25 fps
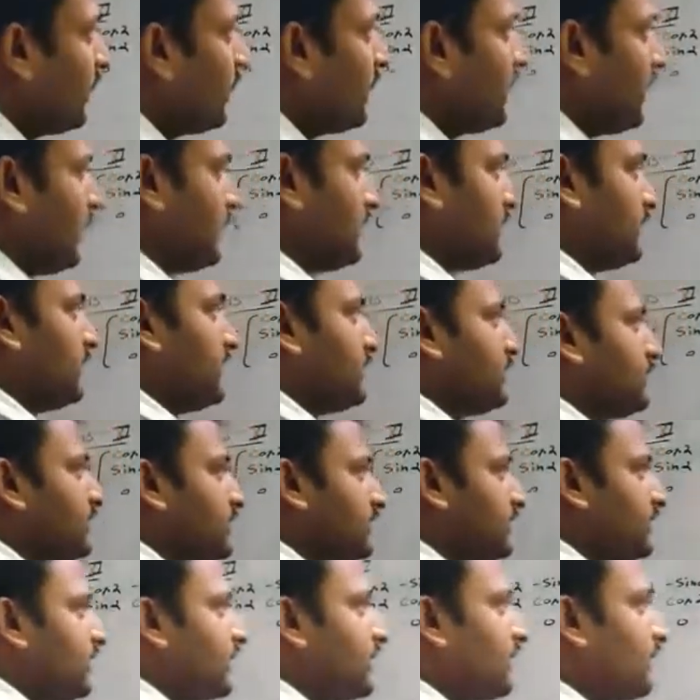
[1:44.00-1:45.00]
and this
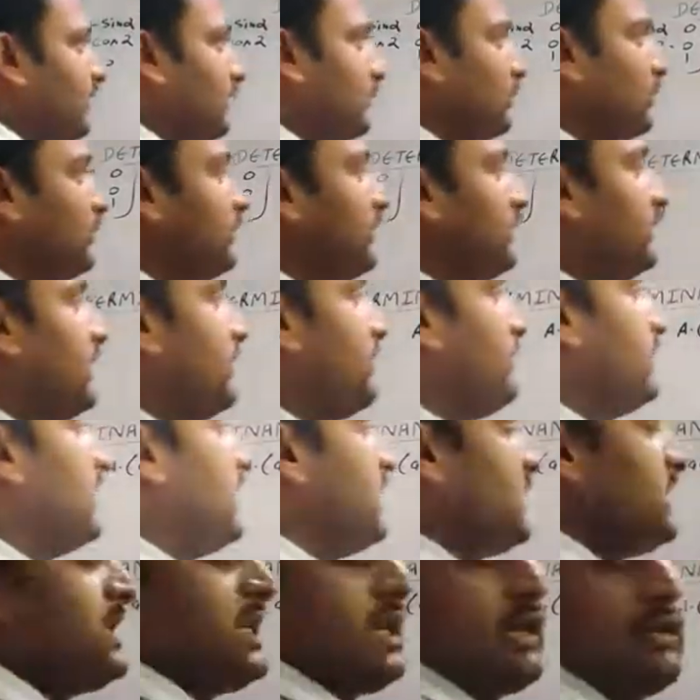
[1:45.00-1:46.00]
is equal to
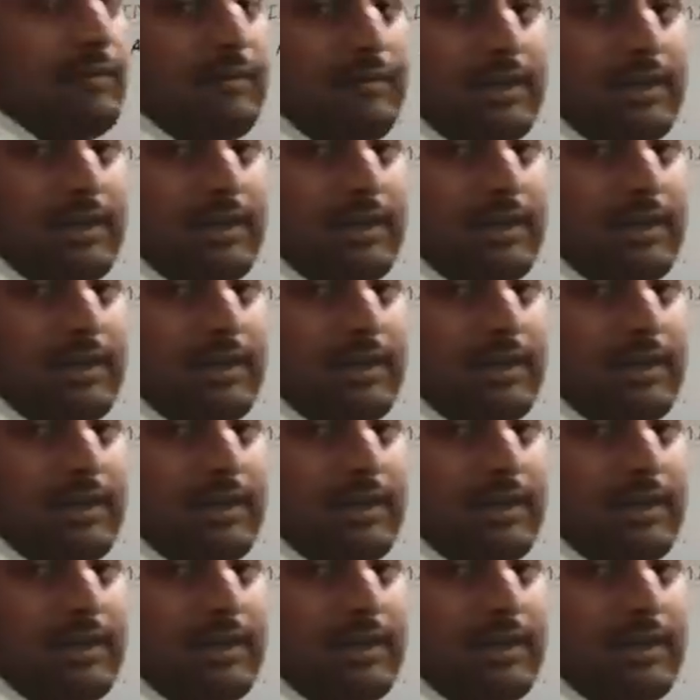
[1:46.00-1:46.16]
determinant of